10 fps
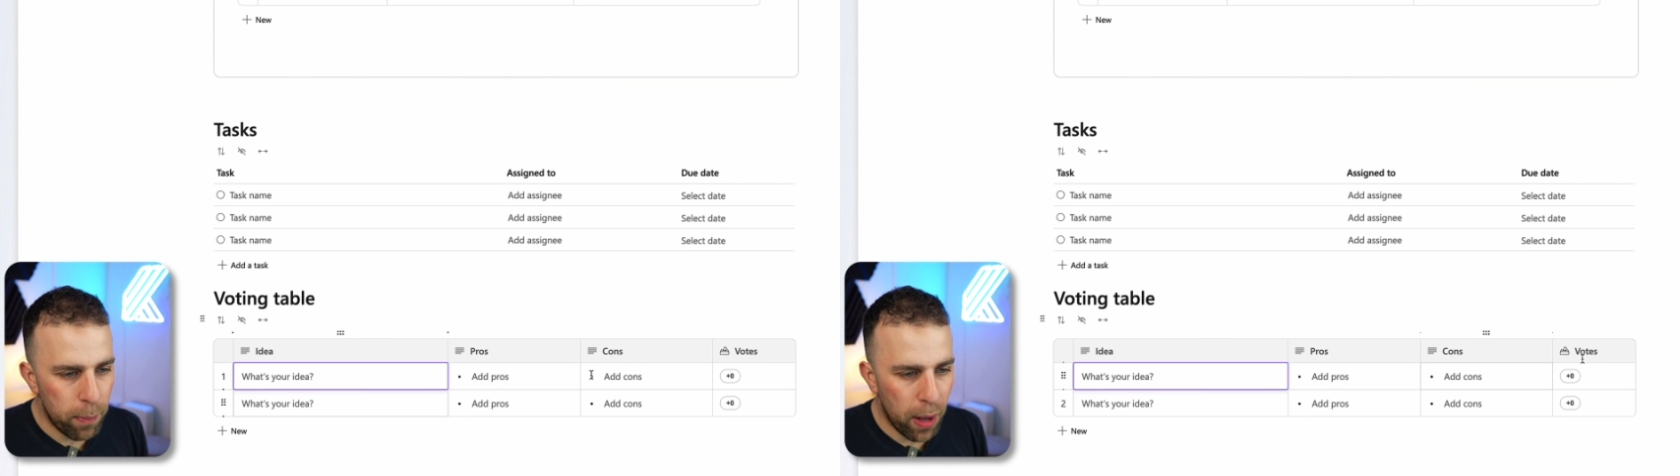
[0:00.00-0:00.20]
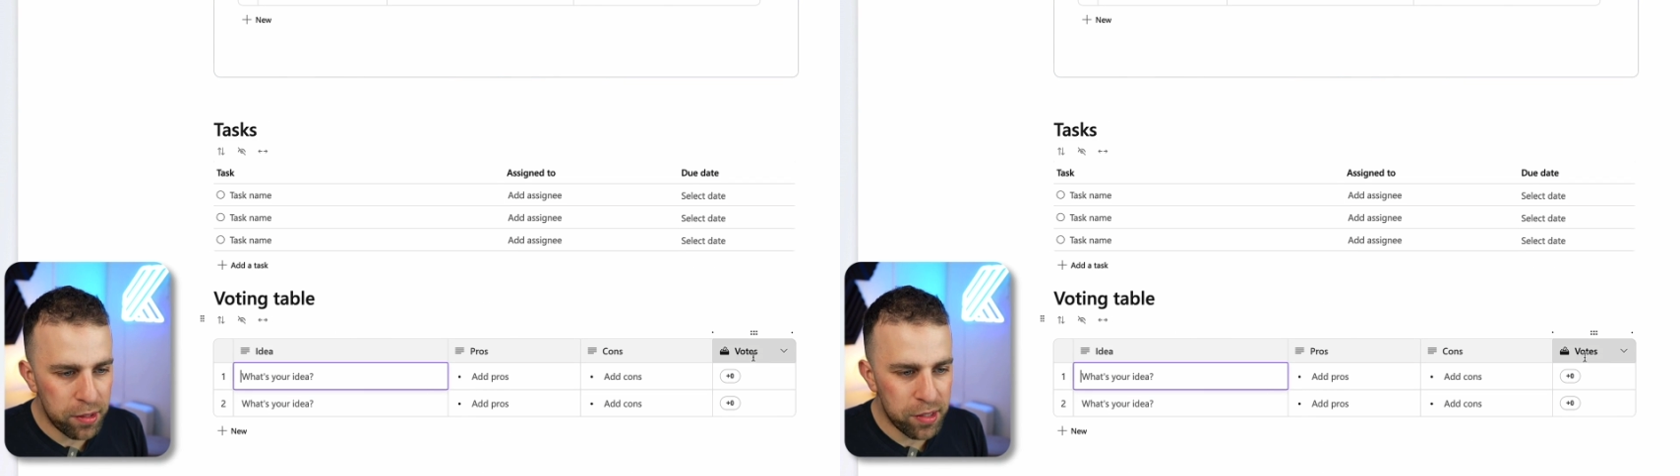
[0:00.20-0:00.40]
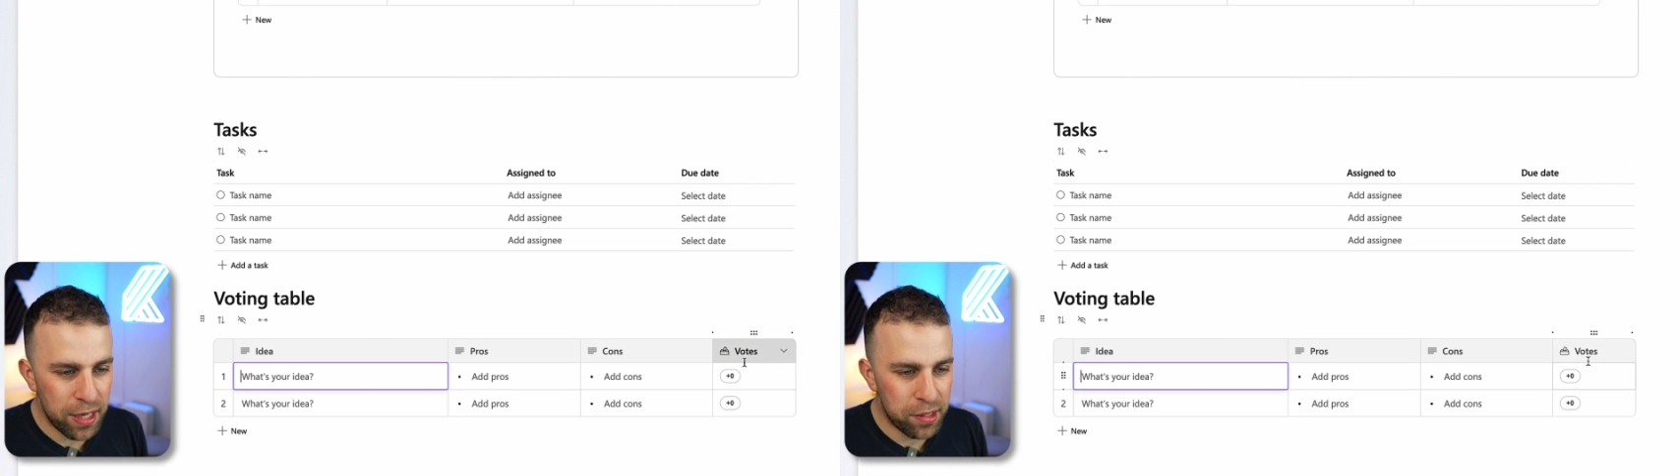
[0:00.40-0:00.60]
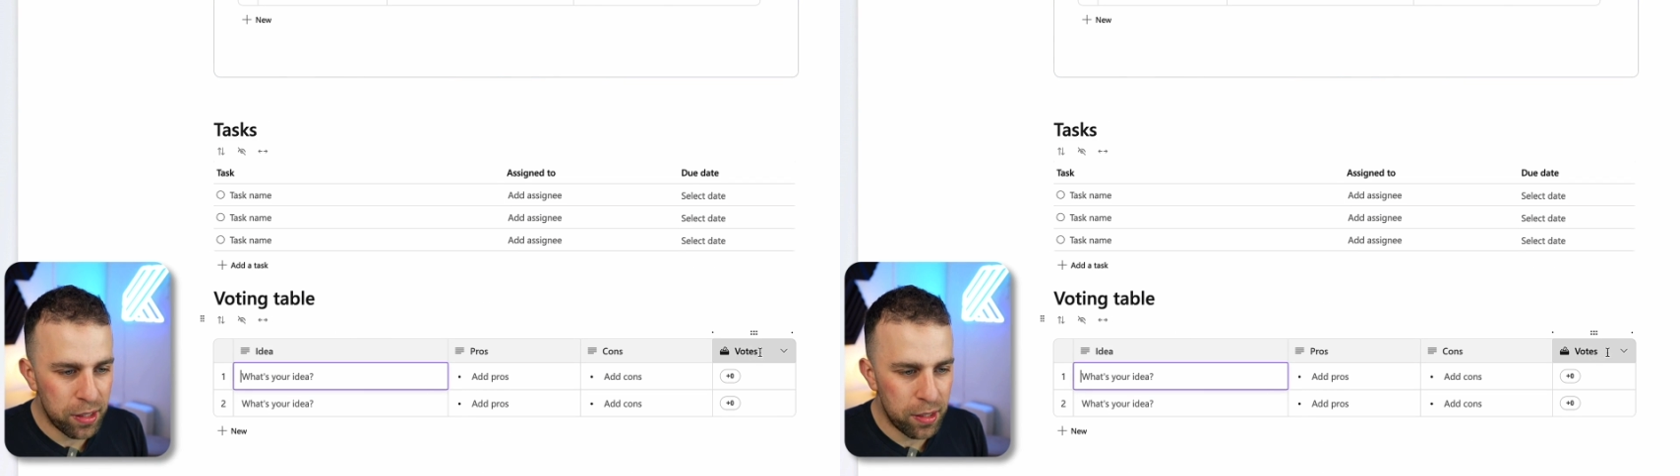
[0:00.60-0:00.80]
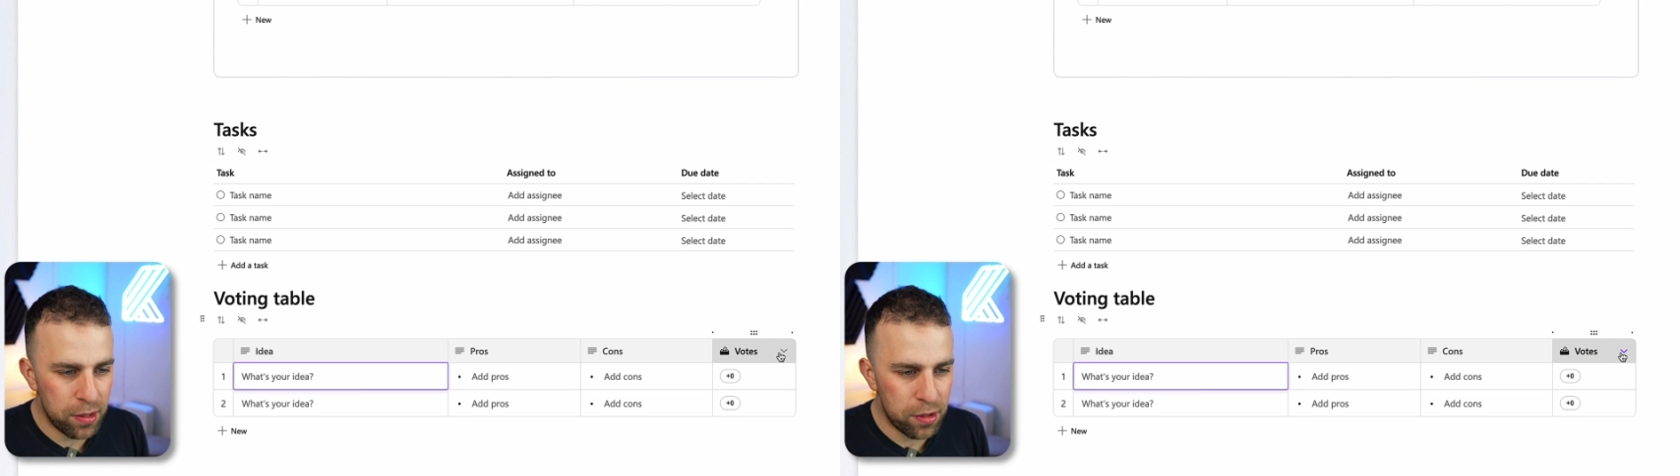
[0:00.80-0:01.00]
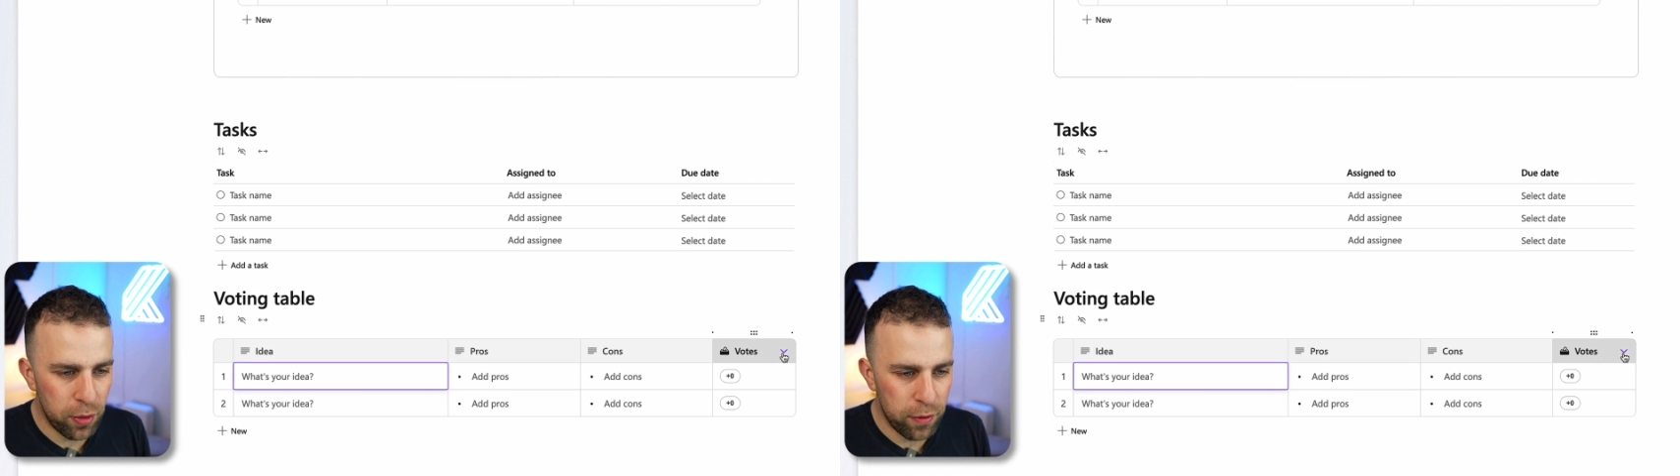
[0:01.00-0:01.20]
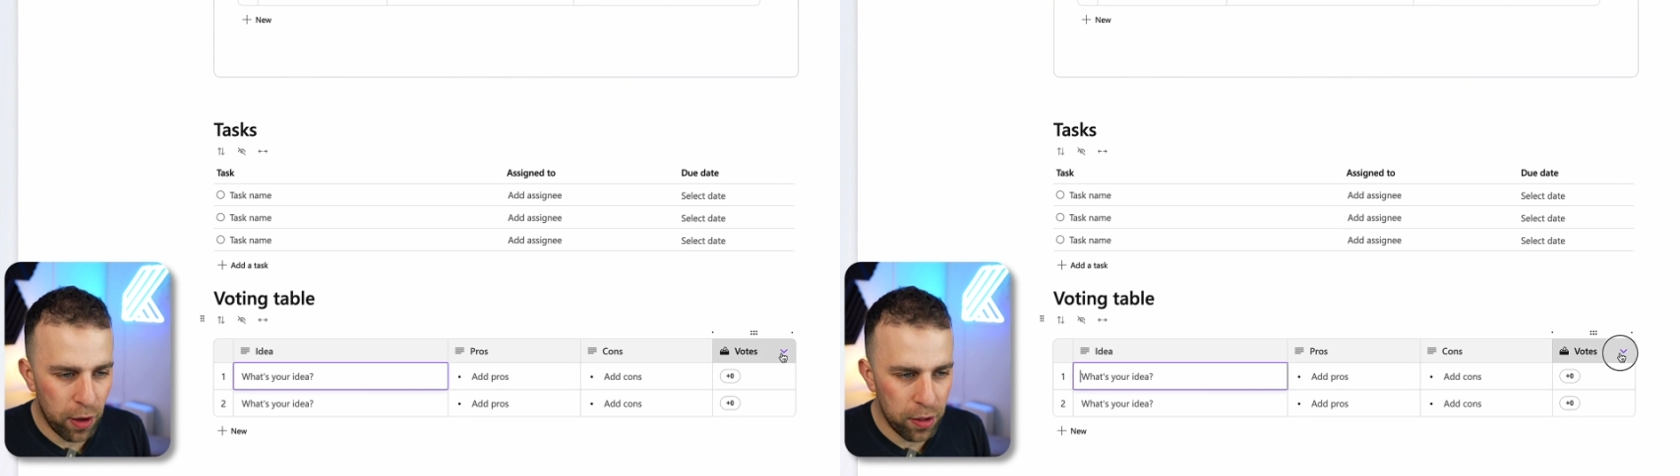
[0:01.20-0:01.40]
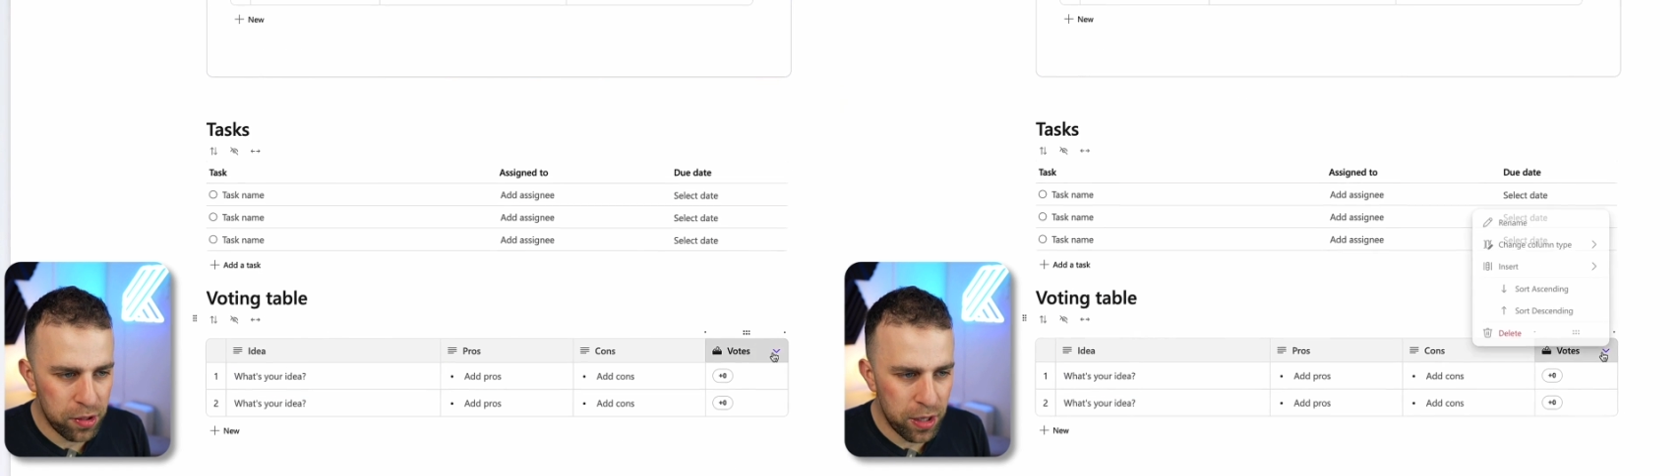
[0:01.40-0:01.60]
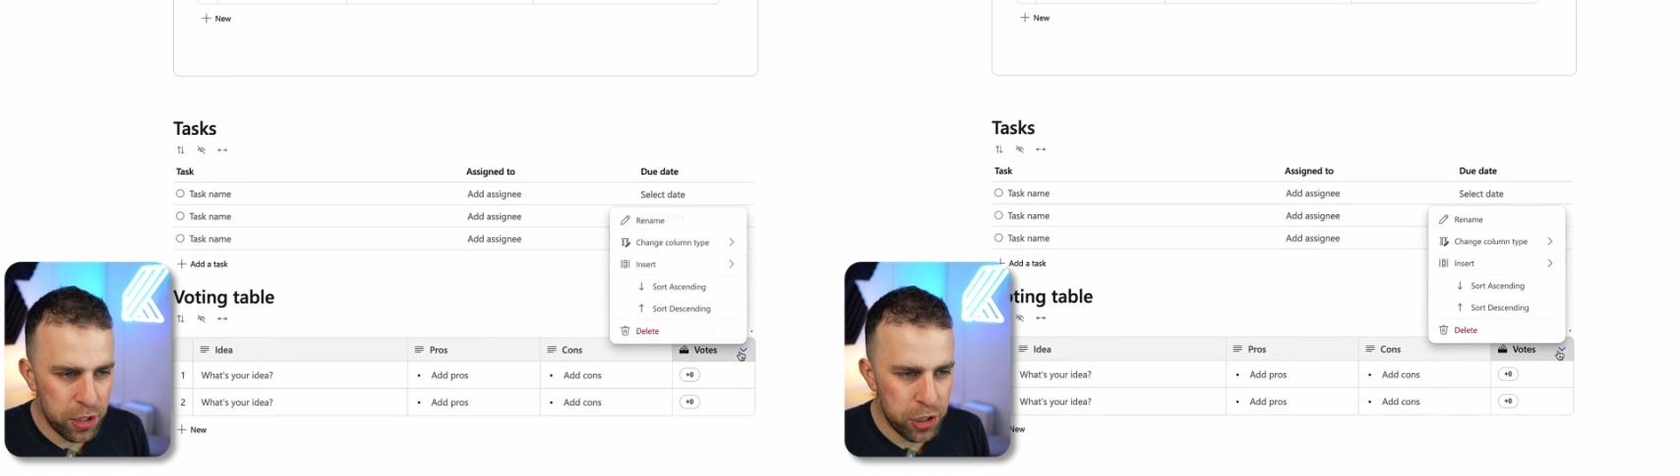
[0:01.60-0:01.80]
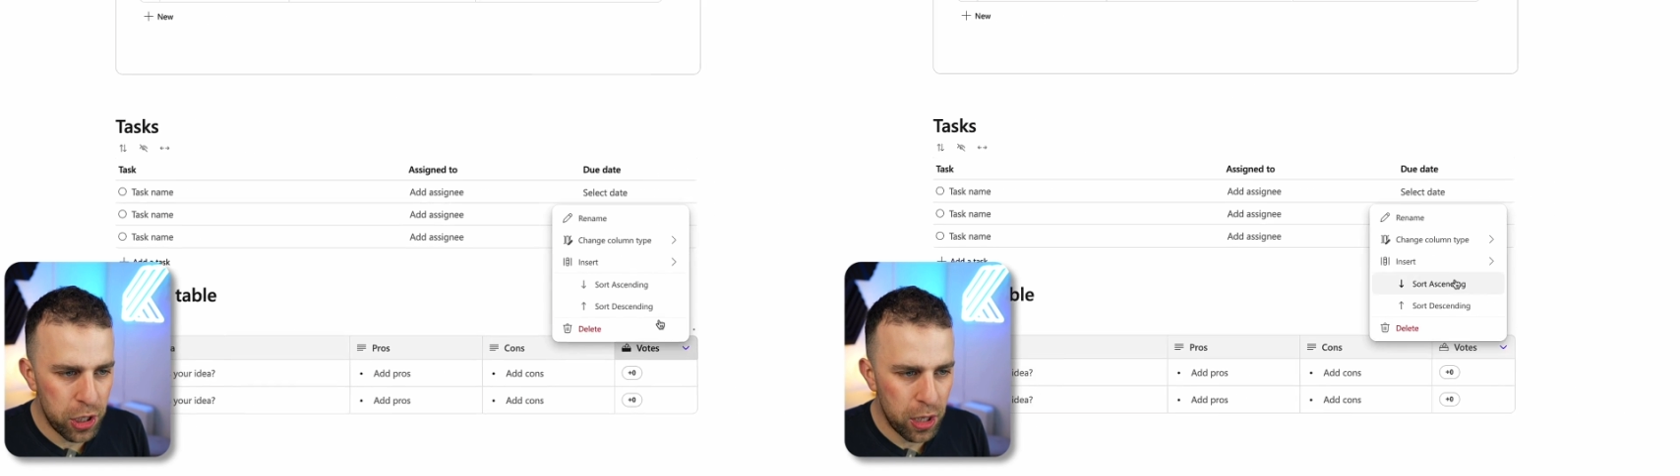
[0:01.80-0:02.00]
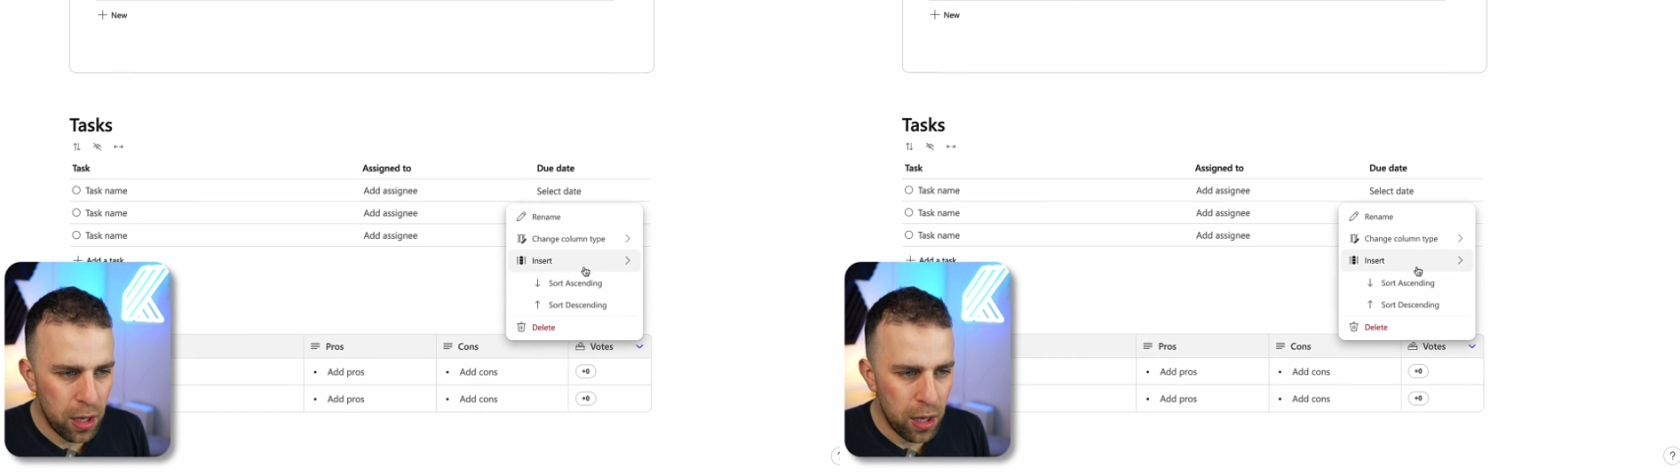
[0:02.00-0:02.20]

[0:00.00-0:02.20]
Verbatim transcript: but takes into advantage